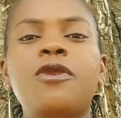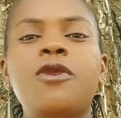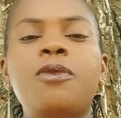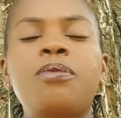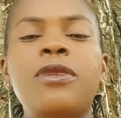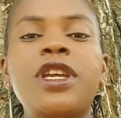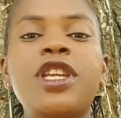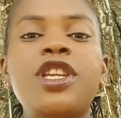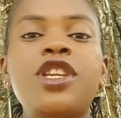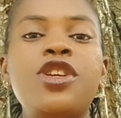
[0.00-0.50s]

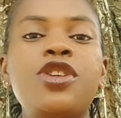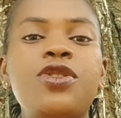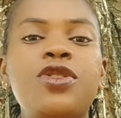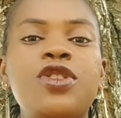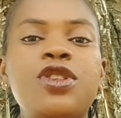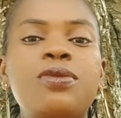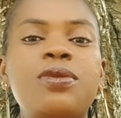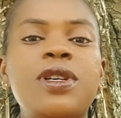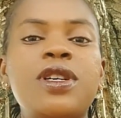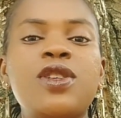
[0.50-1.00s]
Many
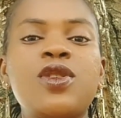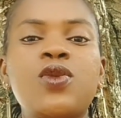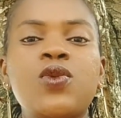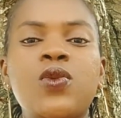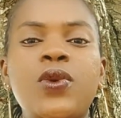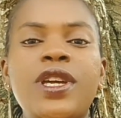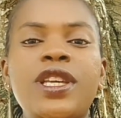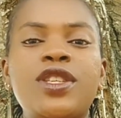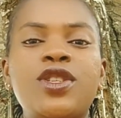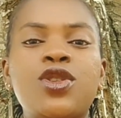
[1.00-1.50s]
YouTubers
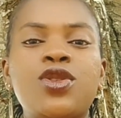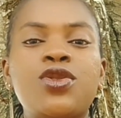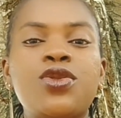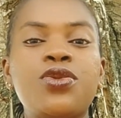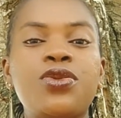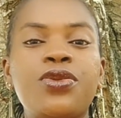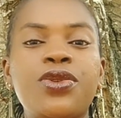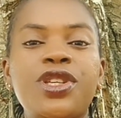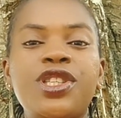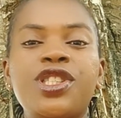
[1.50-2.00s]
wait
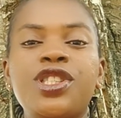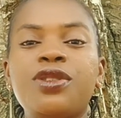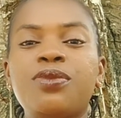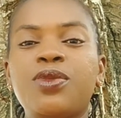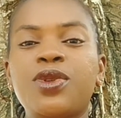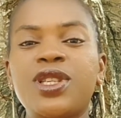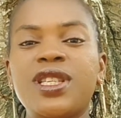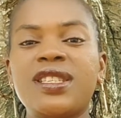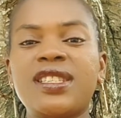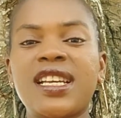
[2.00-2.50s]
to reach the
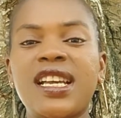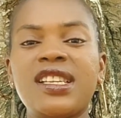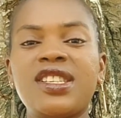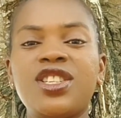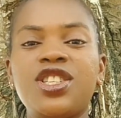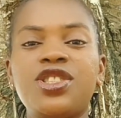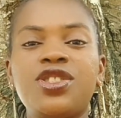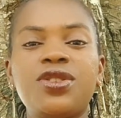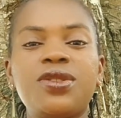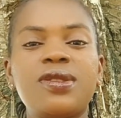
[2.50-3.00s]

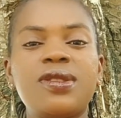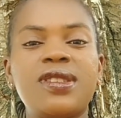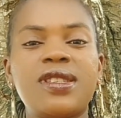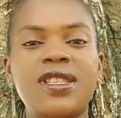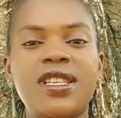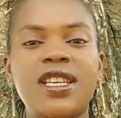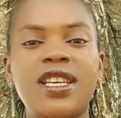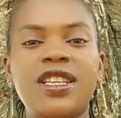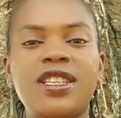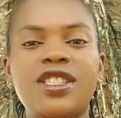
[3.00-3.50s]
monetization
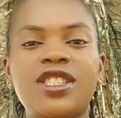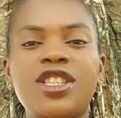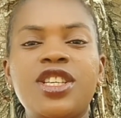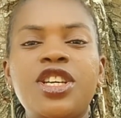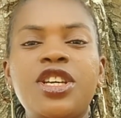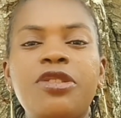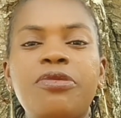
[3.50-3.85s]
stage